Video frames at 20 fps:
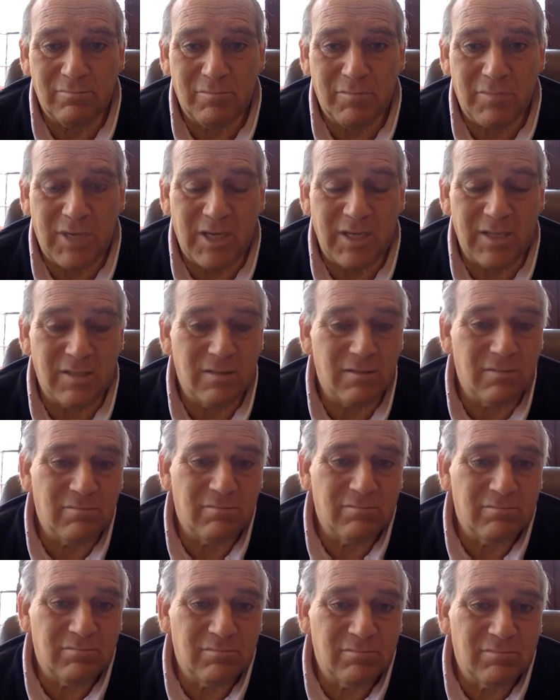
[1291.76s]
but
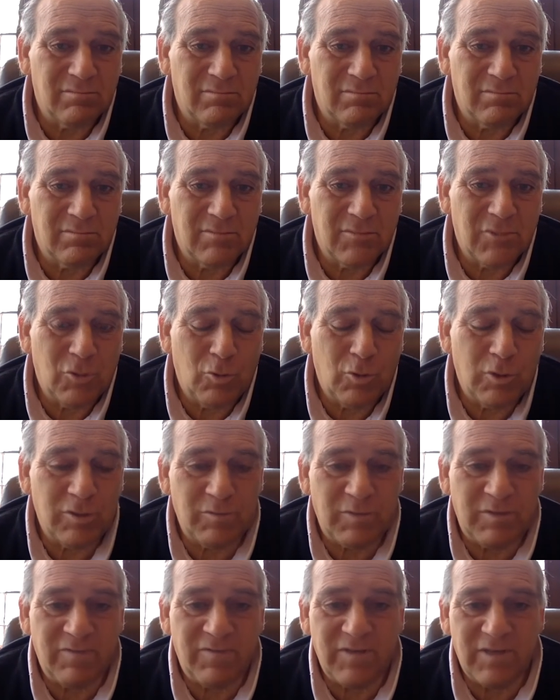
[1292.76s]
you wouldn't
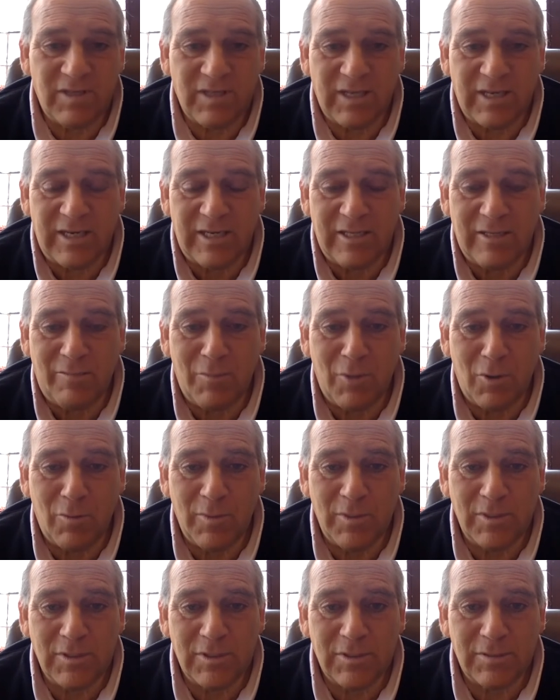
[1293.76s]
be feeling it in the
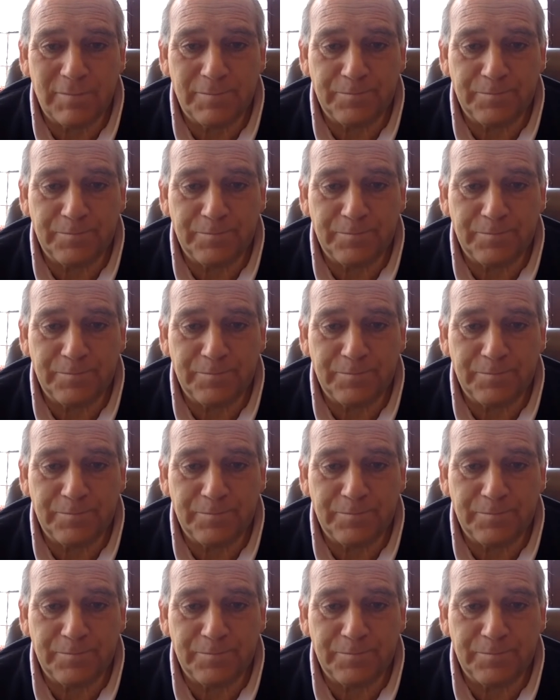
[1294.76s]
moment.